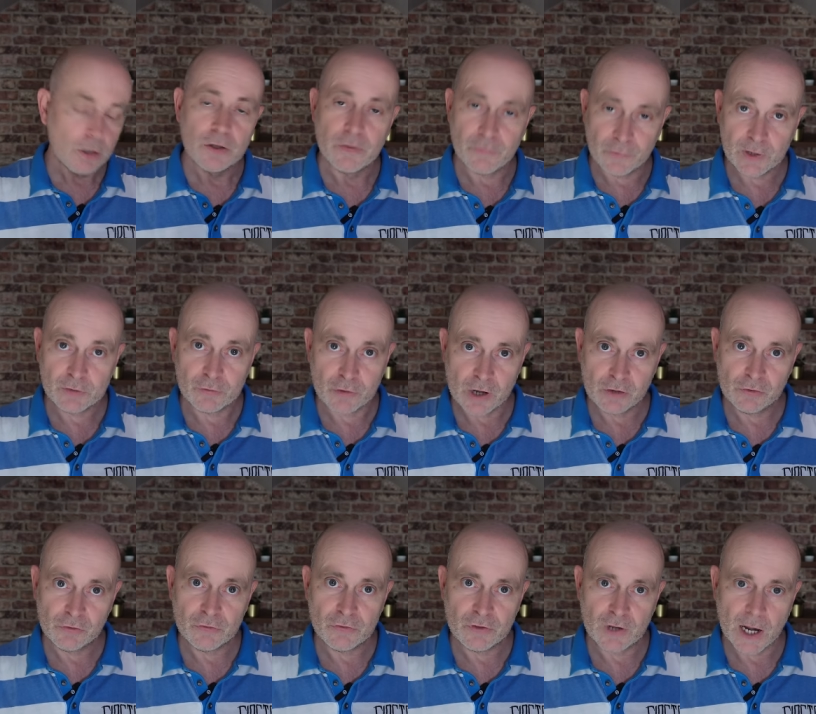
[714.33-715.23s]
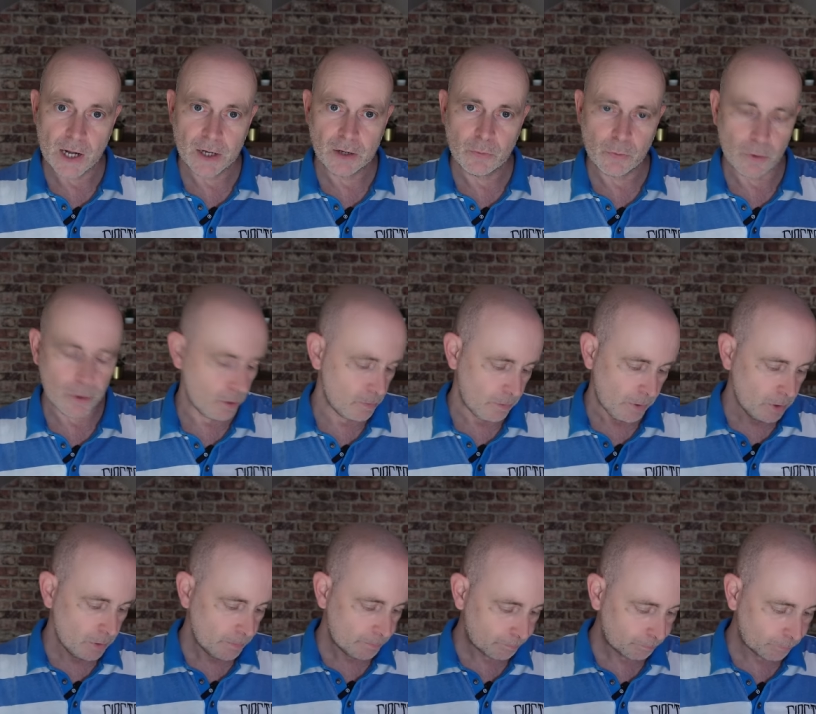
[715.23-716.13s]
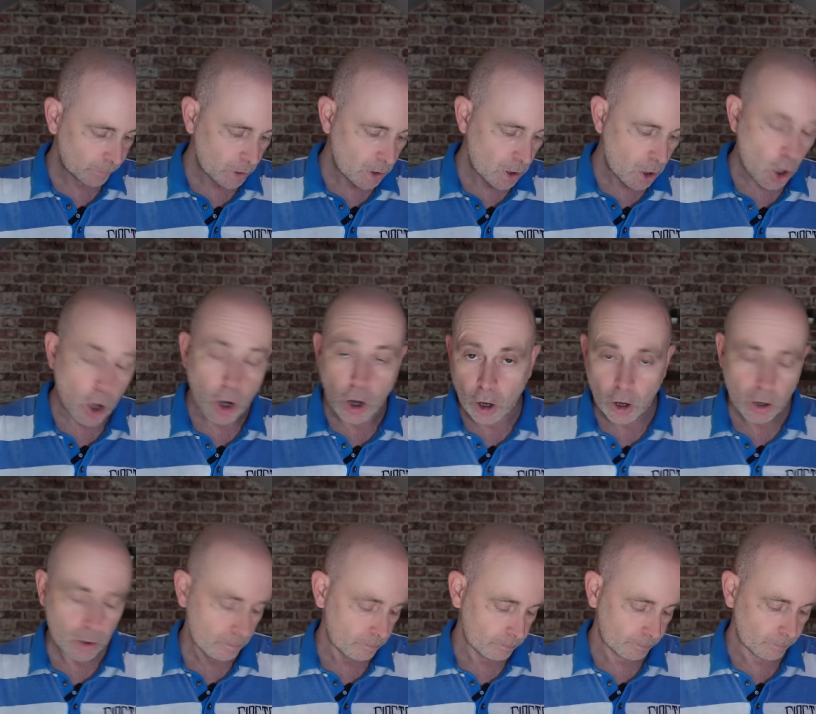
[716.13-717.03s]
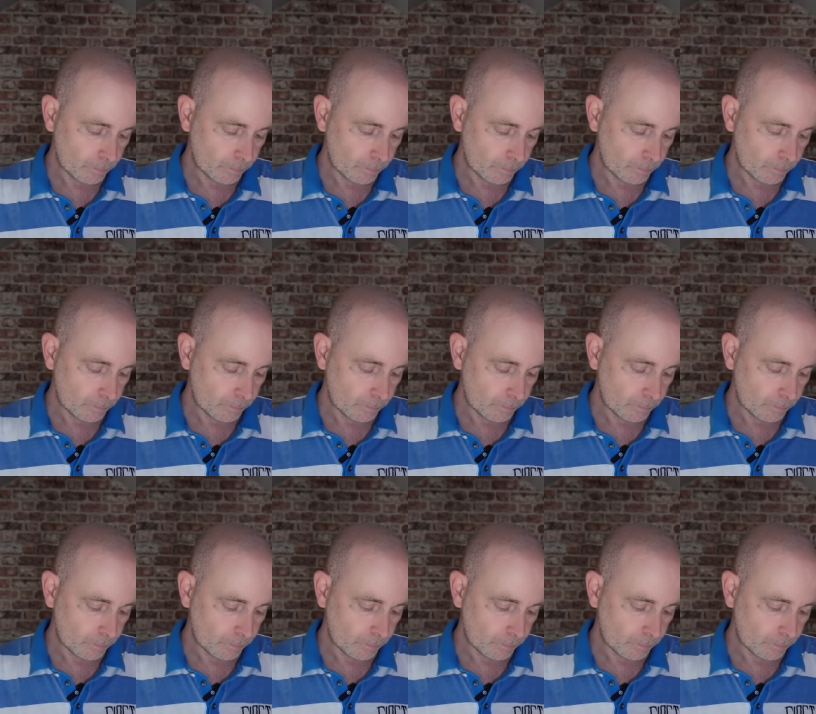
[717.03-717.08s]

your filtration's inadequate, or